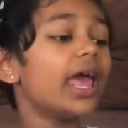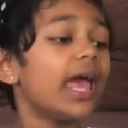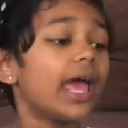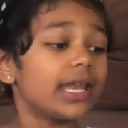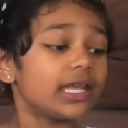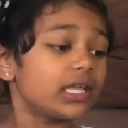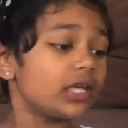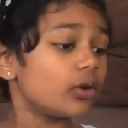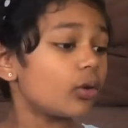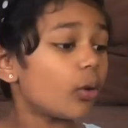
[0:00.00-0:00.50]

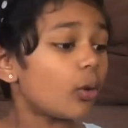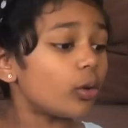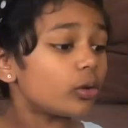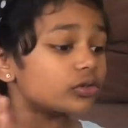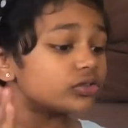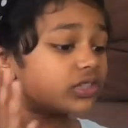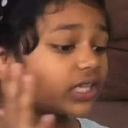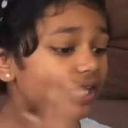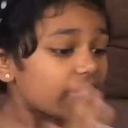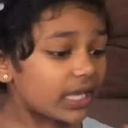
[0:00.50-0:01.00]
and he
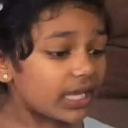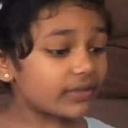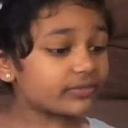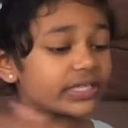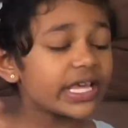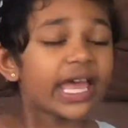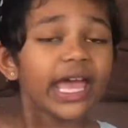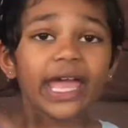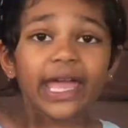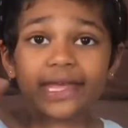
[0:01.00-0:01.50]
also lives
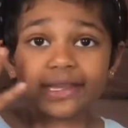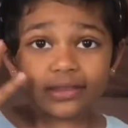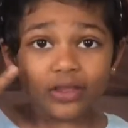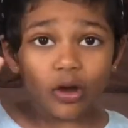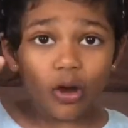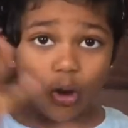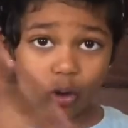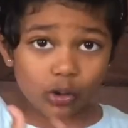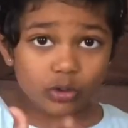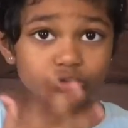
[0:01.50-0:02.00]
in the
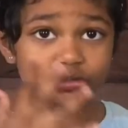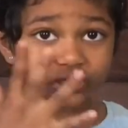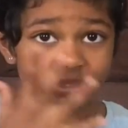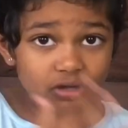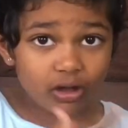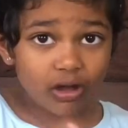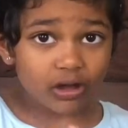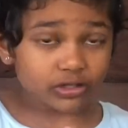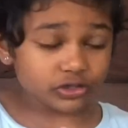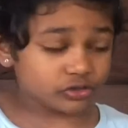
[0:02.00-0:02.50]
Hogwarts
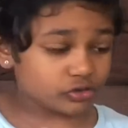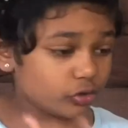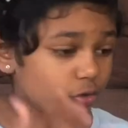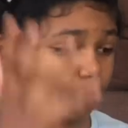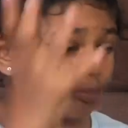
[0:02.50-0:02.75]
castle,